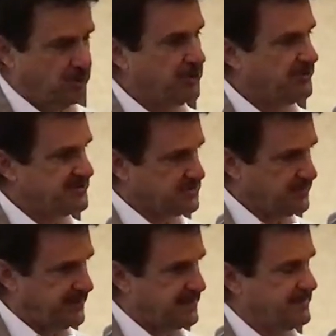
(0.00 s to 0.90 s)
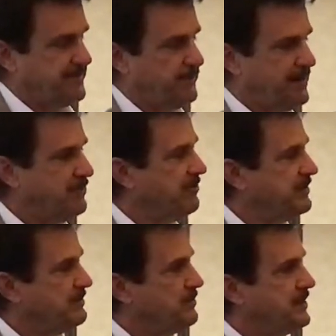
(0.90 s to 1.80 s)
Earlier this week, we were
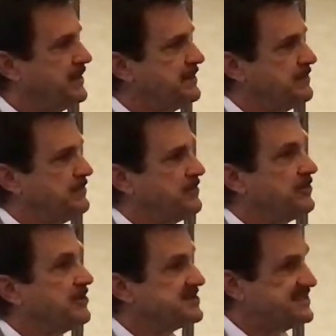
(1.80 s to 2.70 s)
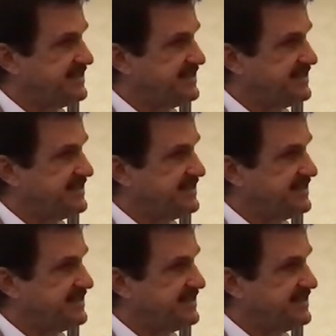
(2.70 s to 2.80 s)
in New York